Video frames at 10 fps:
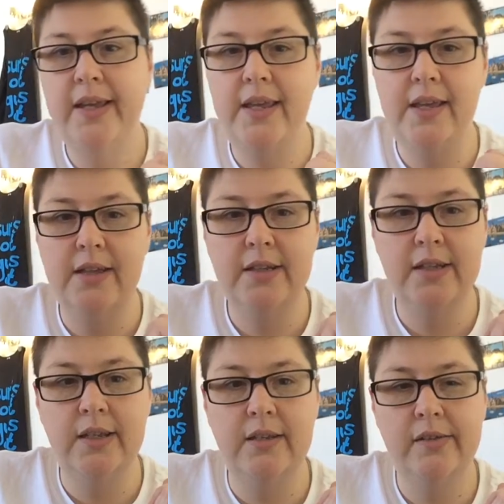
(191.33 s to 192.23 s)
and
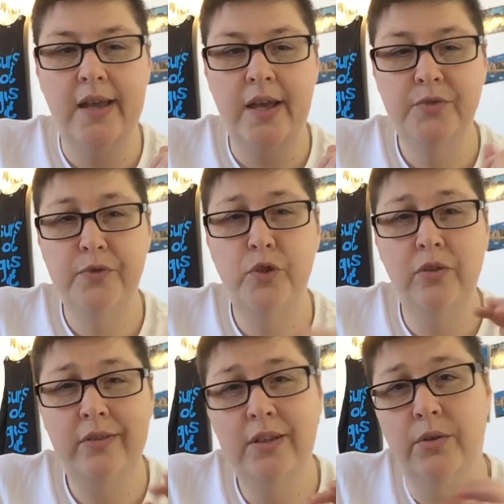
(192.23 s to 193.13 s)
it asks for
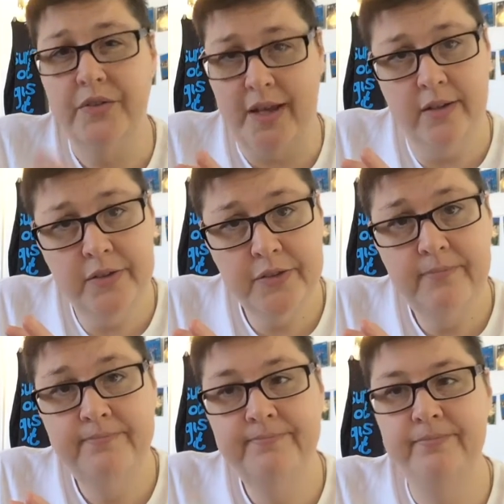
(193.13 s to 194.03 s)
your legal sex,
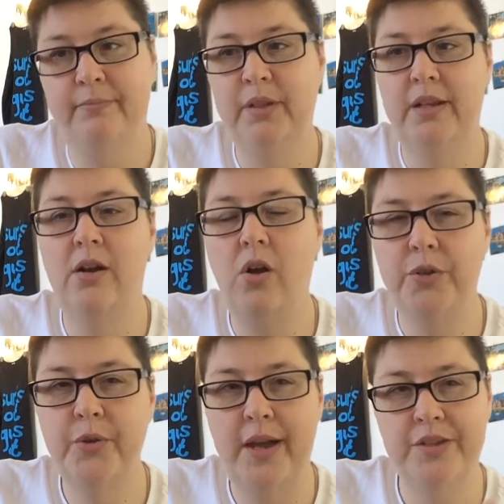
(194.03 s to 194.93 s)
but then it
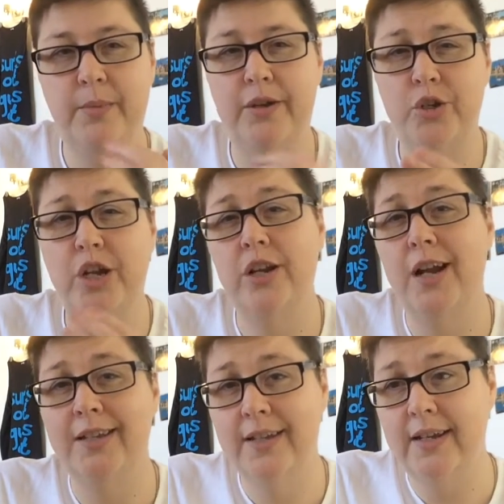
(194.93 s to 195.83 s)
also asks about your
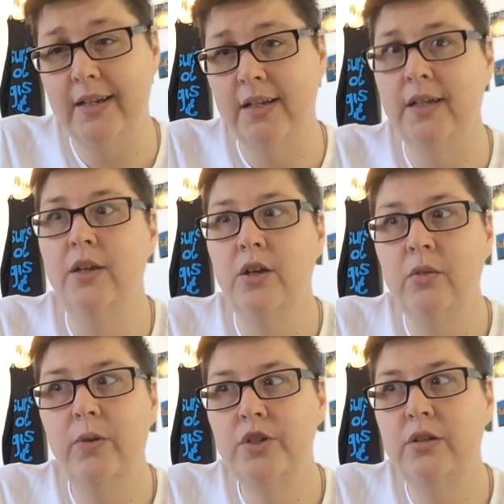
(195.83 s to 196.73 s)
gender identity,
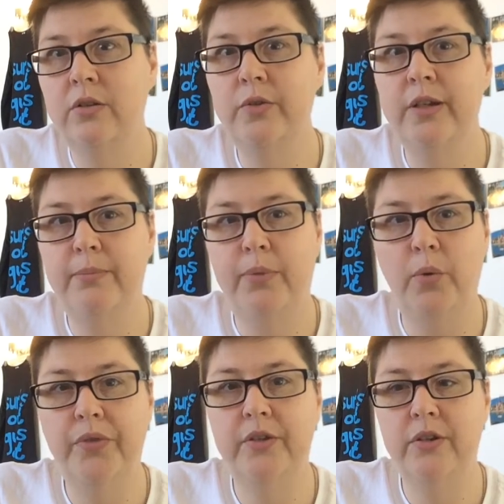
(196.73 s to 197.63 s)
which included
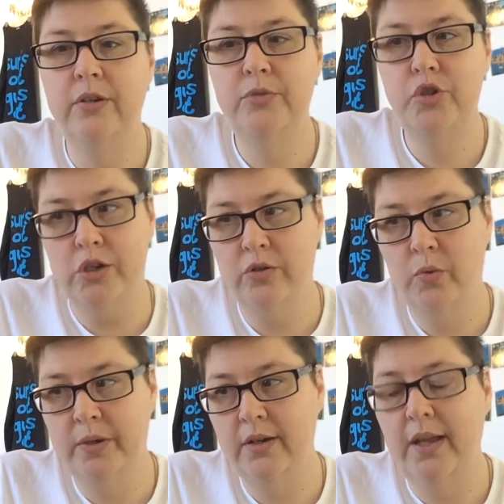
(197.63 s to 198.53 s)
both the terms
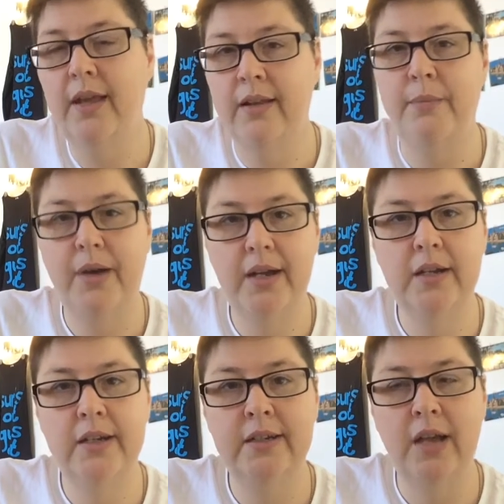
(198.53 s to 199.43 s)
genderqueer and
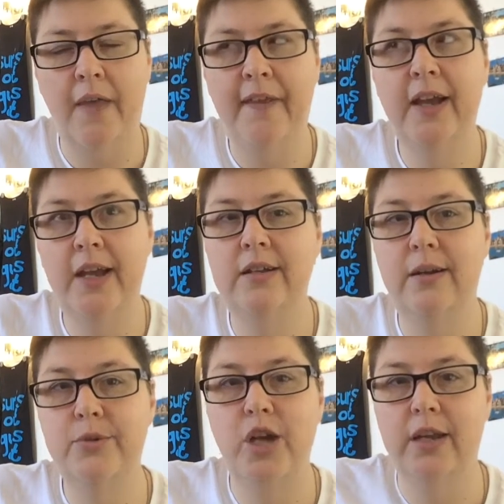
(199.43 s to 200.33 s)
non-binary. I think I ended
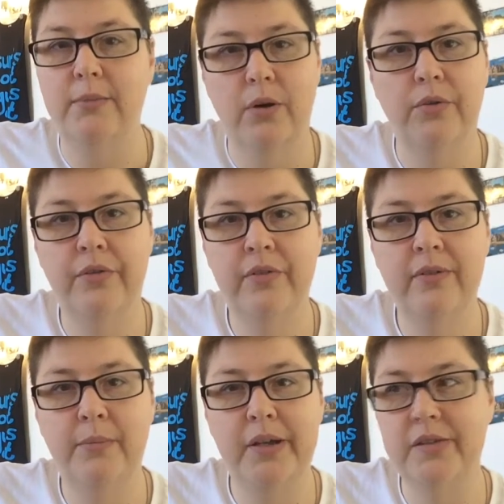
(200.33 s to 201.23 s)
up checking both
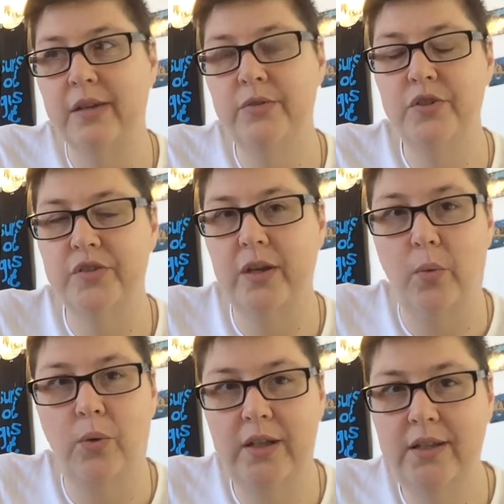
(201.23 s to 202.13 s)
because I was just like,
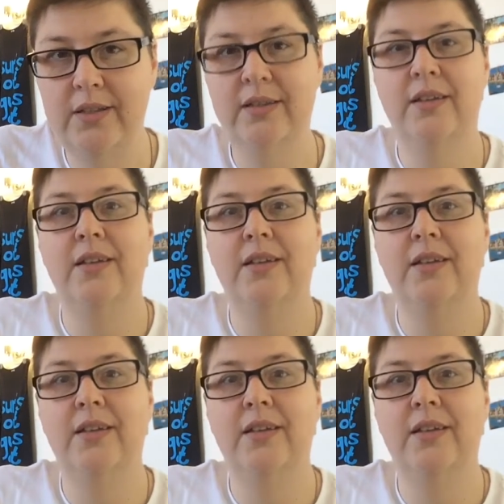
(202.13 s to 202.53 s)
what?